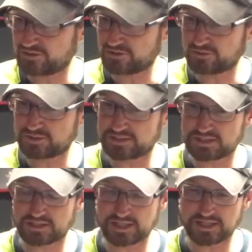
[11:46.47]
the new
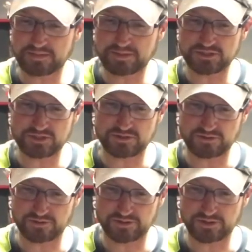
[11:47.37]
ones like I mentioned
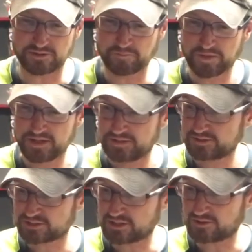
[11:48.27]
earlier.
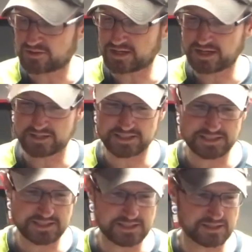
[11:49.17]
So now I just
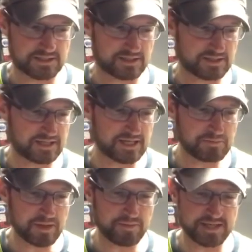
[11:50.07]
need to clean up
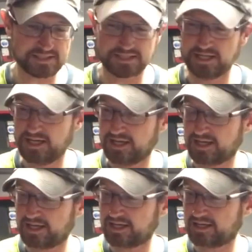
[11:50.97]
my mess
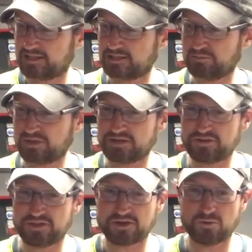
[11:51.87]
and put
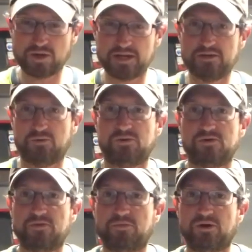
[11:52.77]
everything away,
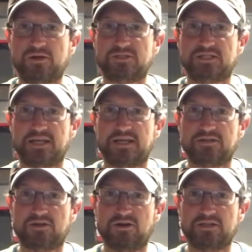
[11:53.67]
order the parts,
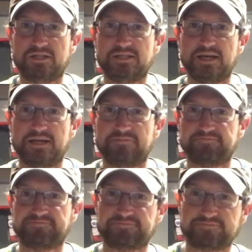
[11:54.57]
and call it a day.
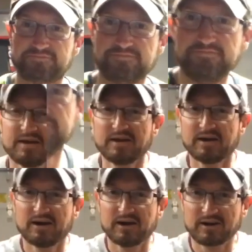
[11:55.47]

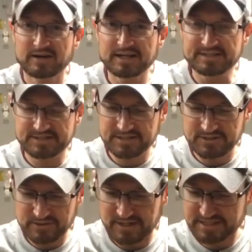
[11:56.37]
All right,
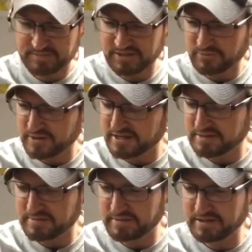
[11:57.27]
so it's been a
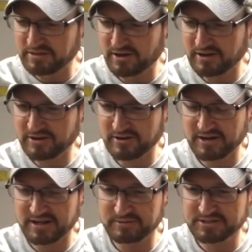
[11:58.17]
week, maybe
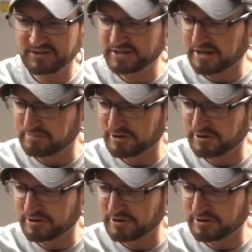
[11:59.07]
longer. It was hard to get